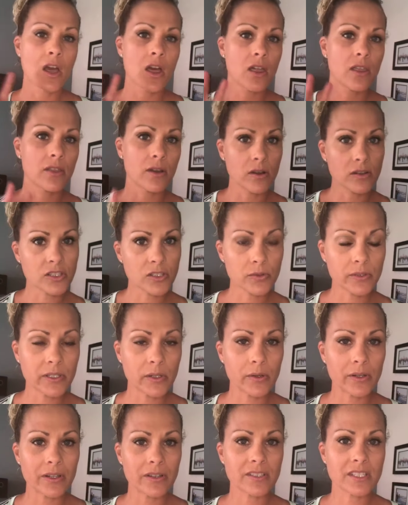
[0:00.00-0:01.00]
Those 3
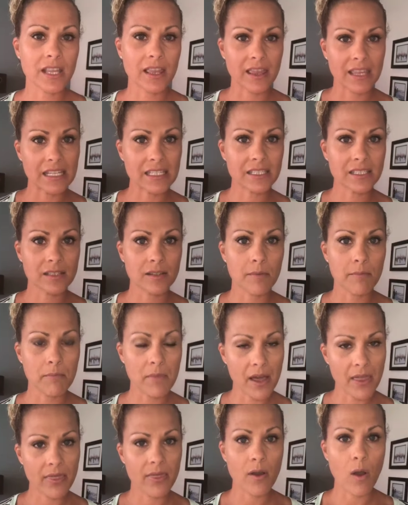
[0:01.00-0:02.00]
oils this
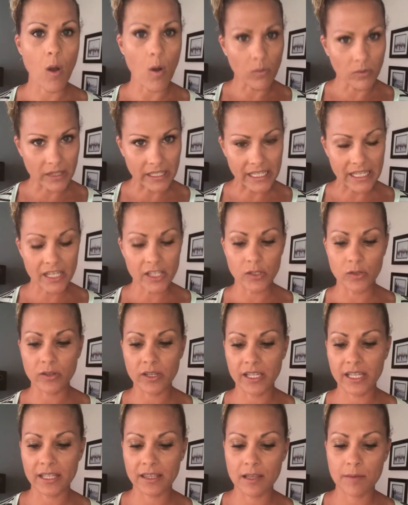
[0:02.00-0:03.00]
month only, you can
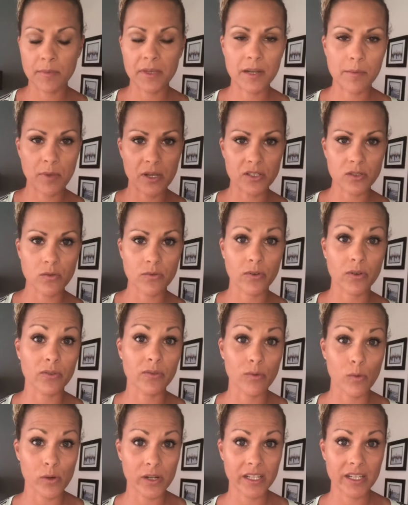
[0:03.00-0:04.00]
get them in a bundle for
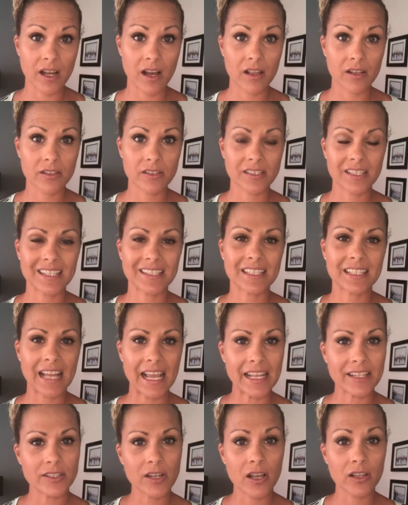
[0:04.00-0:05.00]
$40. That's an
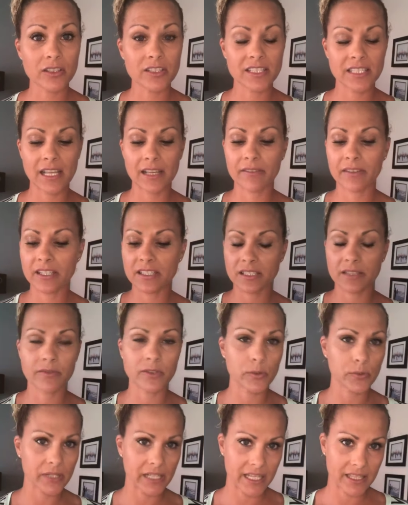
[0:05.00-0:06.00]
$8 savings if you
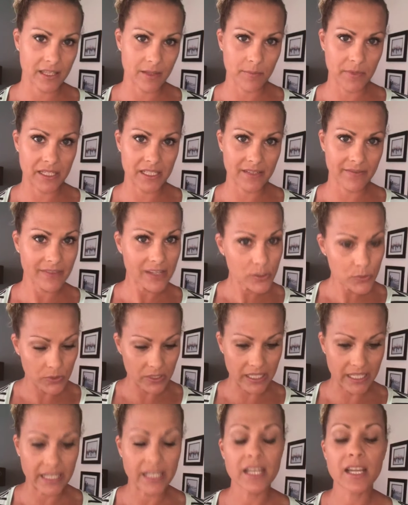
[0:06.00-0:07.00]
were to get them
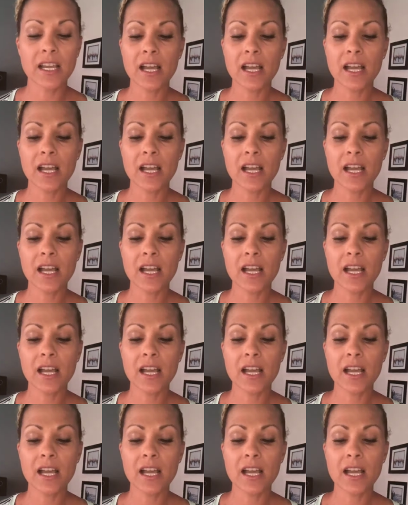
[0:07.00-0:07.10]
individually.